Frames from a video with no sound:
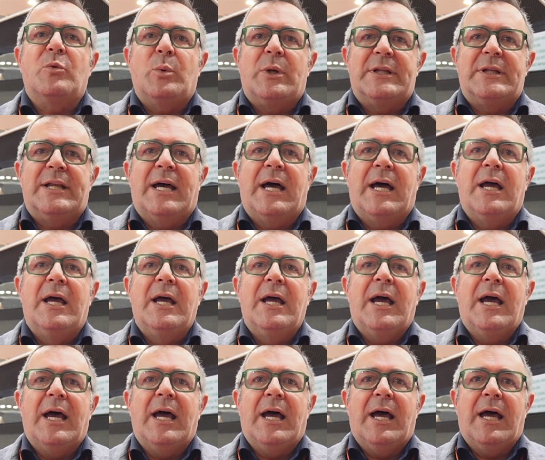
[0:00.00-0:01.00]
with
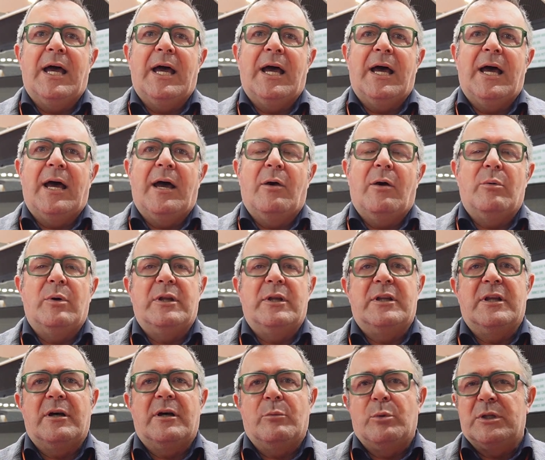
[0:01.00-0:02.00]

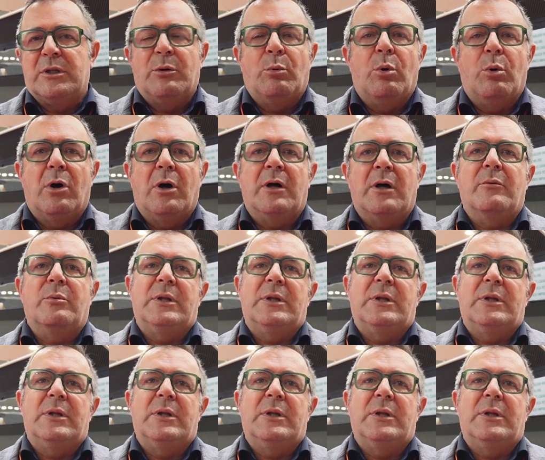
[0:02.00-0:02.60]
the war,